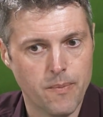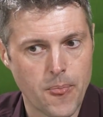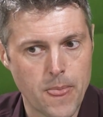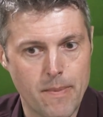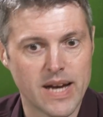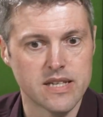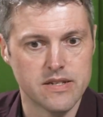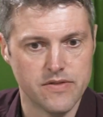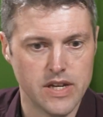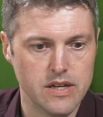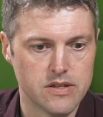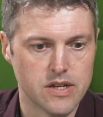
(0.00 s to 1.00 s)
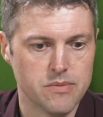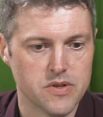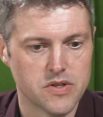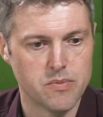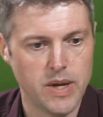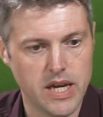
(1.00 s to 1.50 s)
massively in terms
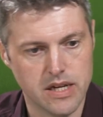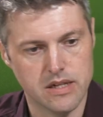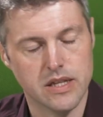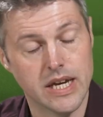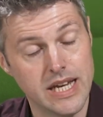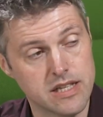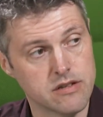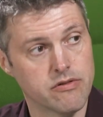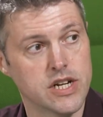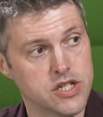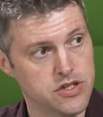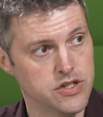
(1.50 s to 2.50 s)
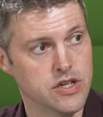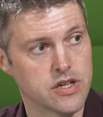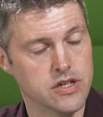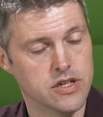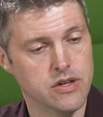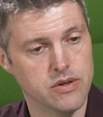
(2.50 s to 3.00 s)
of speed and the iterations you
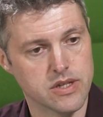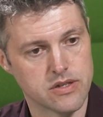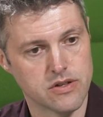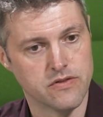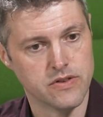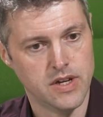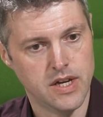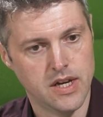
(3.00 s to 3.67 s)
can do in the sort of